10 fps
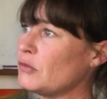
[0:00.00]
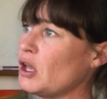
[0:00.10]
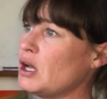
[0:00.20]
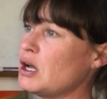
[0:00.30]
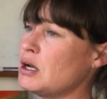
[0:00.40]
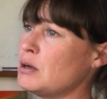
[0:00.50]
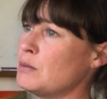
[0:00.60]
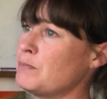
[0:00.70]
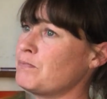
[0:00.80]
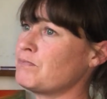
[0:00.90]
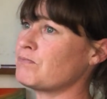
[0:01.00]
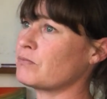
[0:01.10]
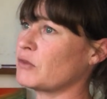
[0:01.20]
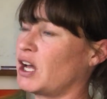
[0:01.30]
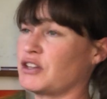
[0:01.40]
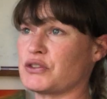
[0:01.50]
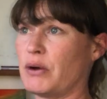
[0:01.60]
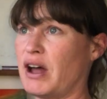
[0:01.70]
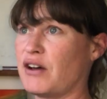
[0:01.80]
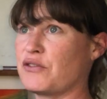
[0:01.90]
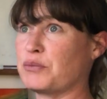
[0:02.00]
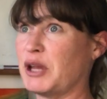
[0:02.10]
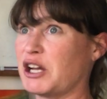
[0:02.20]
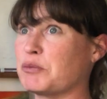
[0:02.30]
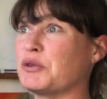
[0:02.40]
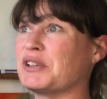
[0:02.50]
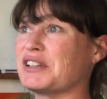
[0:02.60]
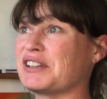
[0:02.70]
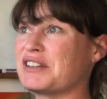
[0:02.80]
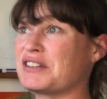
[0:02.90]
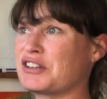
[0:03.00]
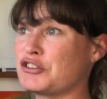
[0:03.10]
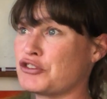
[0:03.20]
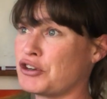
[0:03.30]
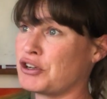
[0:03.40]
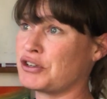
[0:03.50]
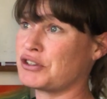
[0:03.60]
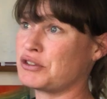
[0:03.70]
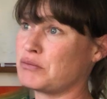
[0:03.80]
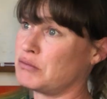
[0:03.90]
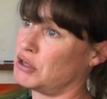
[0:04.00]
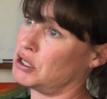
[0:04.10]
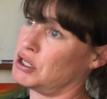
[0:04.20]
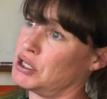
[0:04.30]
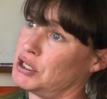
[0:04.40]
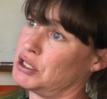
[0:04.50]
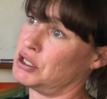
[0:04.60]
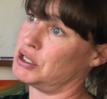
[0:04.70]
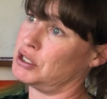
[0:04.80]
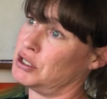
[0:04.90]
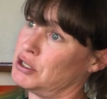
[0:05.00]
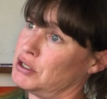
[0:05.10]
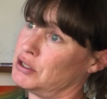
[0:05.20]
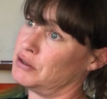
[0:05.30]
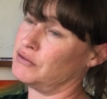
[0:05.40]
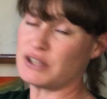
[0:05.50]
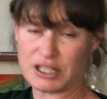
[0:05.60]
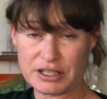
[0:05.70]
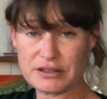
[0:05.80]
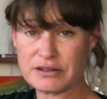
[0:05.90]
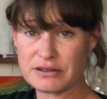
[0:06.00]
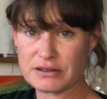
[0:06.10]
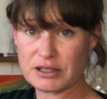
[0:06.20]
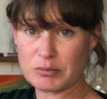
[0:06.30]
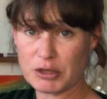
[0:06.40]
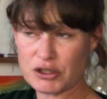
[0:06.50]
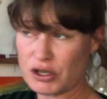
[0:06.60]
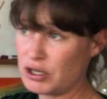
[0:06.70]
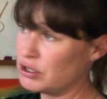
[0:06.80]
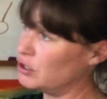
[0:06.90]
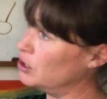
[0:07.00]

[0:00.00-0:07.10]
I also have Black Moon Lilith conjunct my Venus in my chart,